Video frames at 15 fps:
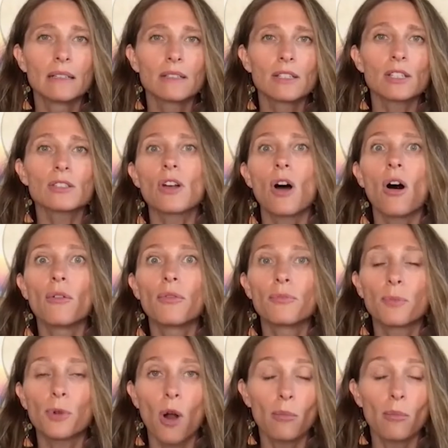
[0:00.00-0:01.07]
solve
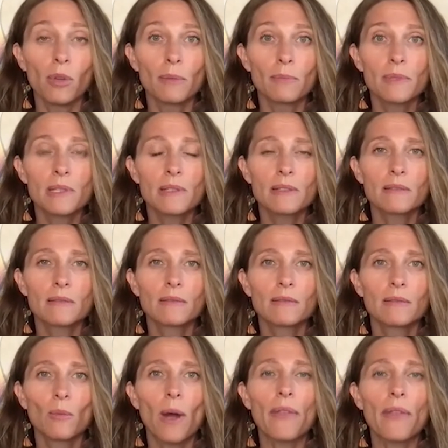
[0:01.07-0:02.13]
problems,
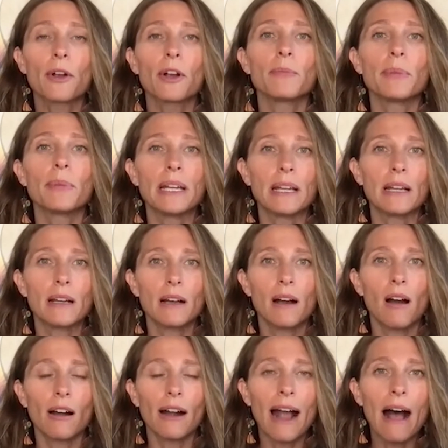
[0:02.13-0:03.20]
whether it be
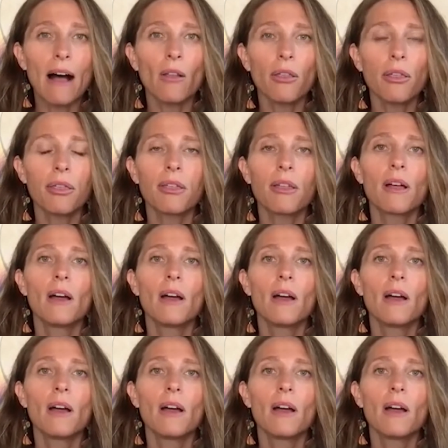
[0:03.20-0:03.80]
our health,